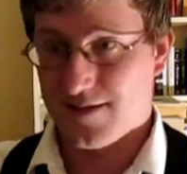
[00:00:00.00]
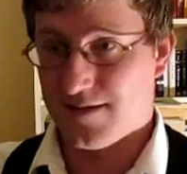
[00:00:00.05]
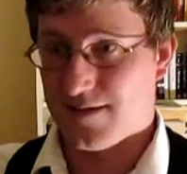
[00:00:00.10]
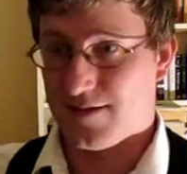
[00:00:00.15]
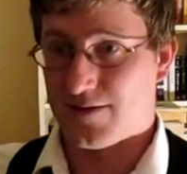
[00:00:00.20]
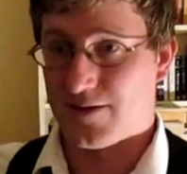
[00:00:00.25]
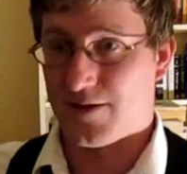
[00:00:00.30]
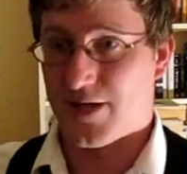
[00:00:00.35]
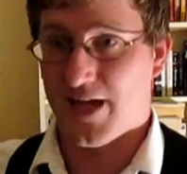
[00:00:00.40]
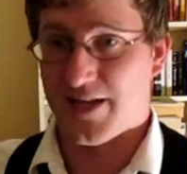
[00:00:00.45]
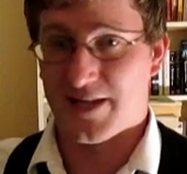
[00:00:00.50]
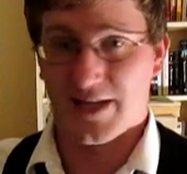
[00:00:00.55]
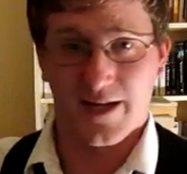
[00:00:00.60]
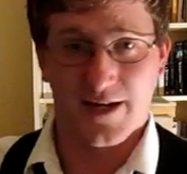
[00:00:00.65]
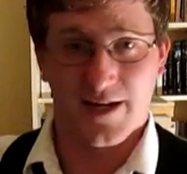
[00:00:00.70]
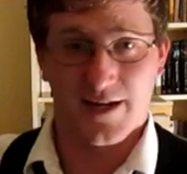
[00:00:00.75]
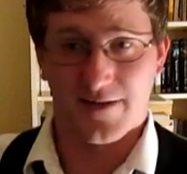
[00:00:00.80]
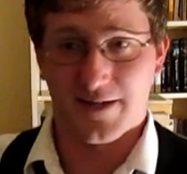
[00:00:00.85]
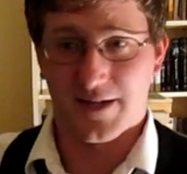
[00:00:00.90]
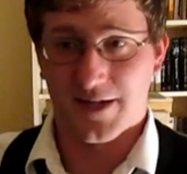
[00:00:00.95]
I don't know how they
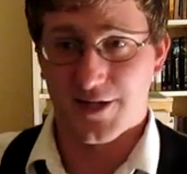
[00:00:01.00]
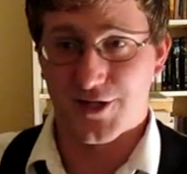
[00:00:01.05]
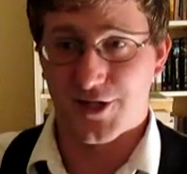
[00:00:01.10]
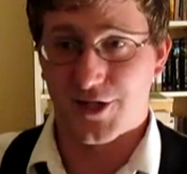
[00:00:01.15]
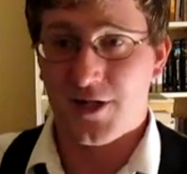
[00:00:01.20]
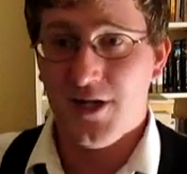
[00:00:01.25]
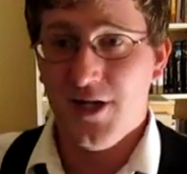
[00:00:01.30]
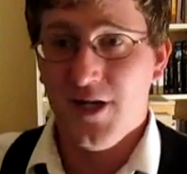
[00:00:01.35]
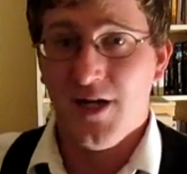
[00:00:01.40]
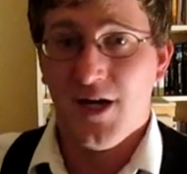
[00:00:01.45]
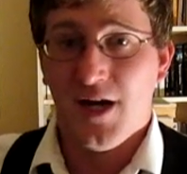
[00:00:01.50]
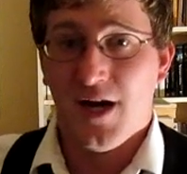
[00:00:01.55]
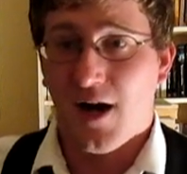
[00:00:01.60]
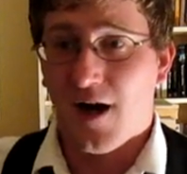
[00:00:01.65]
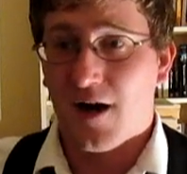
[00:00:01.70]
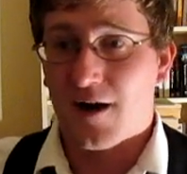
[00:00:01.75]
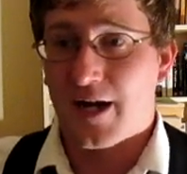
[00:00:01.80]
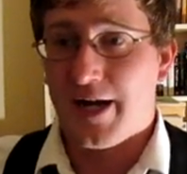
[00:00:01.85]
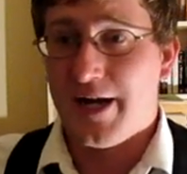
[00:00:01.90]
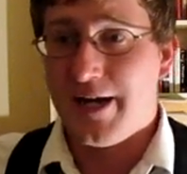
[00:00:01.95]
got out of the kitchen.
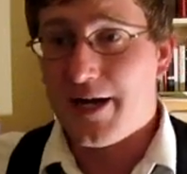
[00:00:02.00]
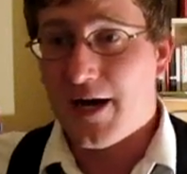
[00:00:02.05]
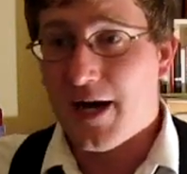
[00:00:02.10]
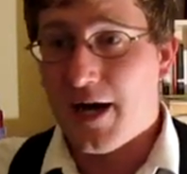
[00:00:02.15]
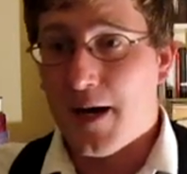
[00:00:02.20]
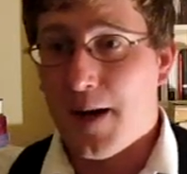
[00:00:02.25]
Alright,